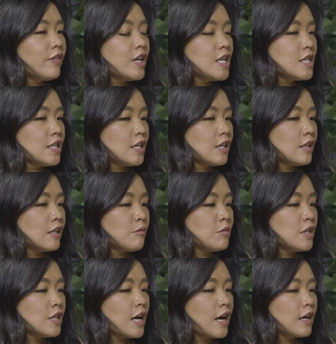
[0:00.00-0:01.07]
if anything,
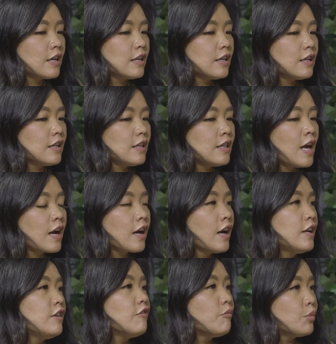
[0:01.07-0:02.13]
I mean, that
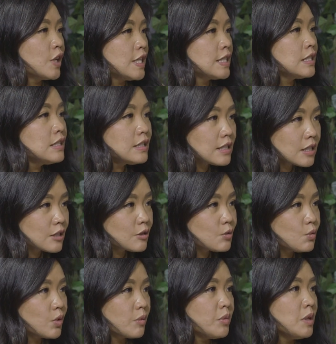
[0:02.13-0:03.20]
kind of presence
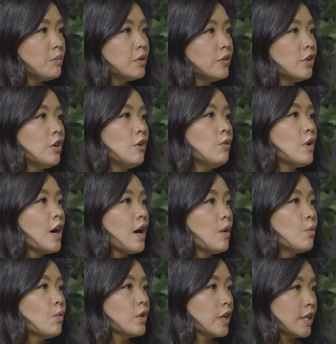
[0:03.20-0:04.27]
where people know
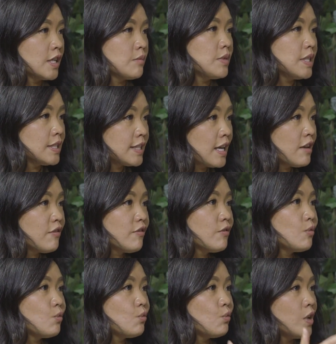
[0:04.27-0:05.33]
we're going to be safe
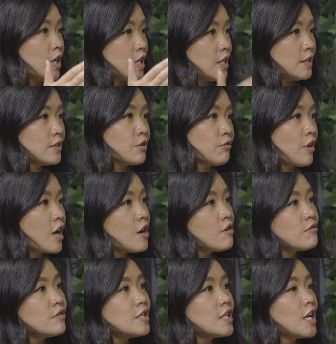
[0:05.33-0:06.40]
when he's
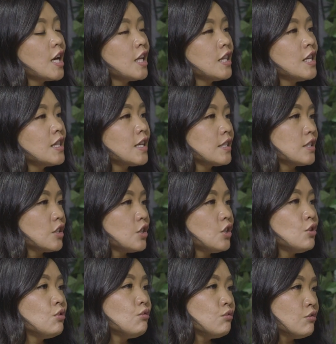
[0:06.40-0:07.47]
around, I think that's a
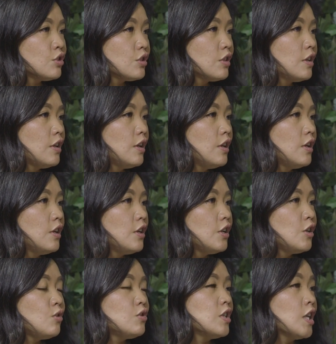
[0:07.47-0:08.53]
huge,
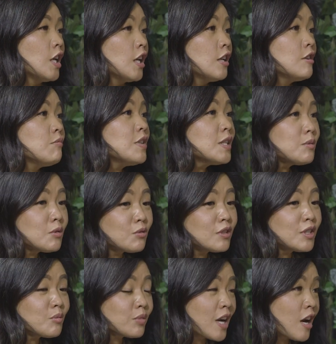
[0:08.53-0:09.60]
huge thing. And it makes me
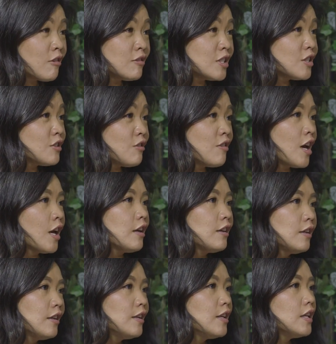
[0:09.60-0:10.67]
really proud to know
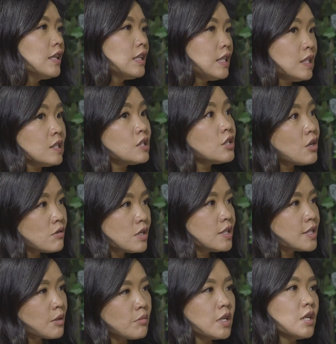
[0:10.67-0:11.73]
that he's known
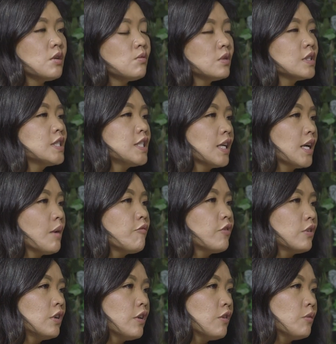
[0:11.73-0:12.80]
as somebody who will stick
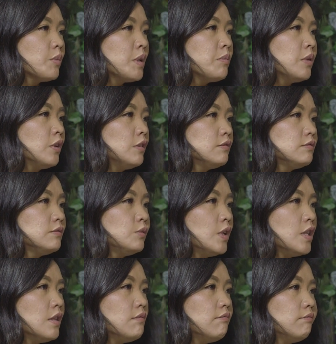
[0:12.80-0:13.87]
up for other people
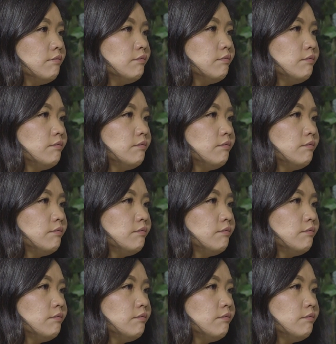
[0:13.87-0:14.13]
when